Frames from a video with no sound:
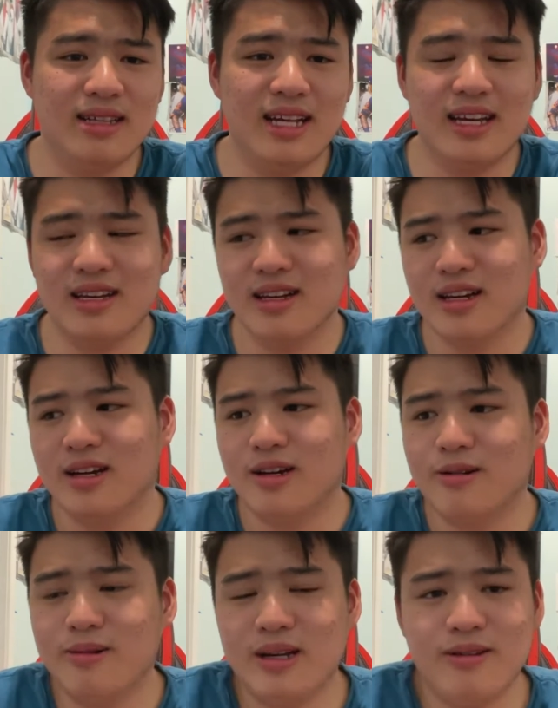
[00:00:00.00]
Like,
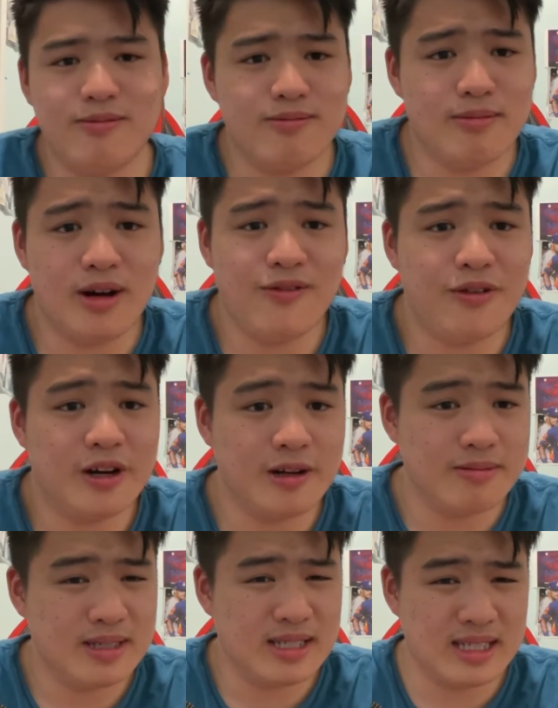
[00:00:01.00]
we muffled
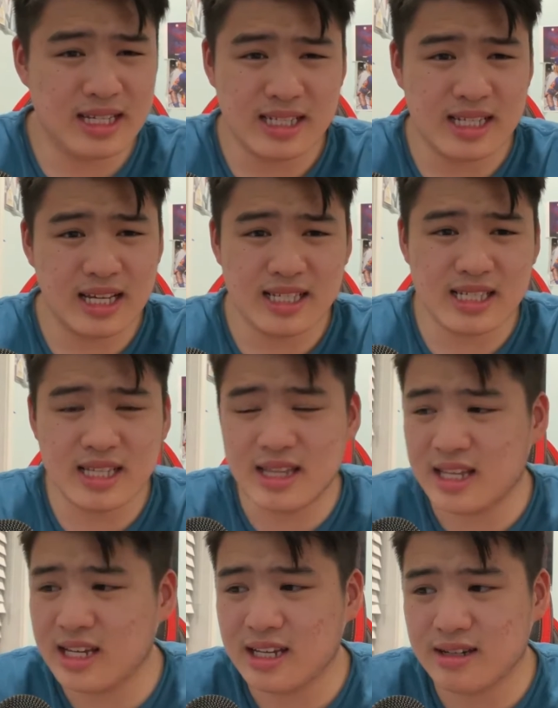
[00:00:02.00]
up 6 hits, I
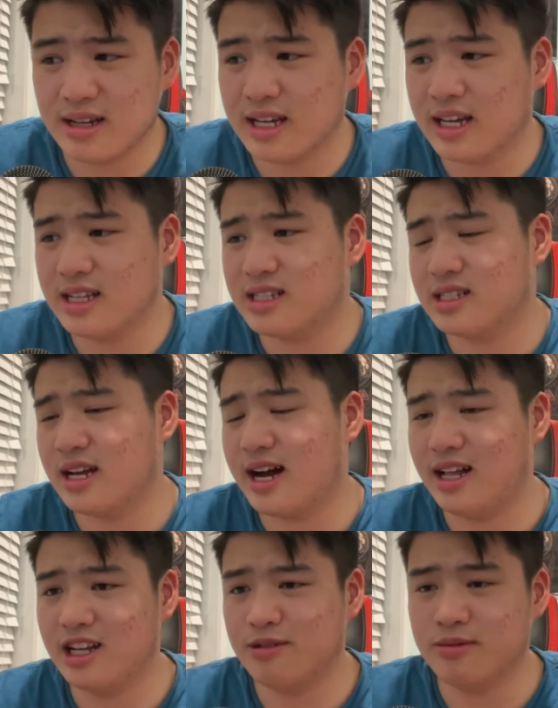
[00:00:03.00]
think, against
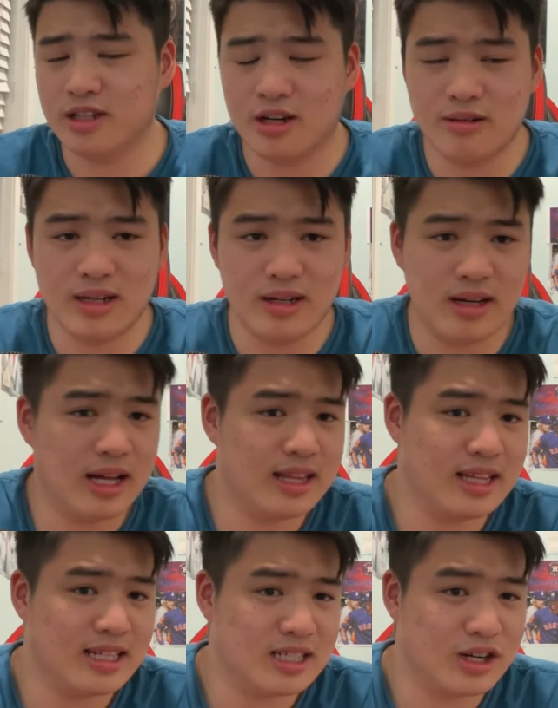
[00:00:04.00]
Alec Manoah. I
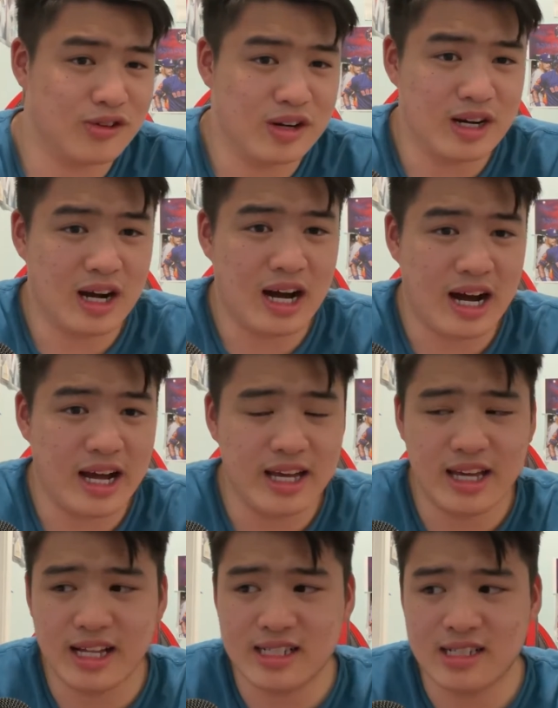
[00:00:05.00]
think that's a career high
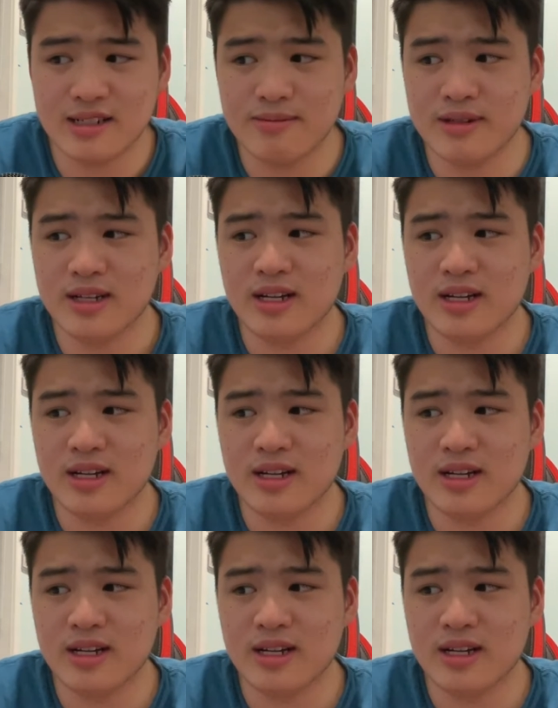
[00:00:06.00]
against him.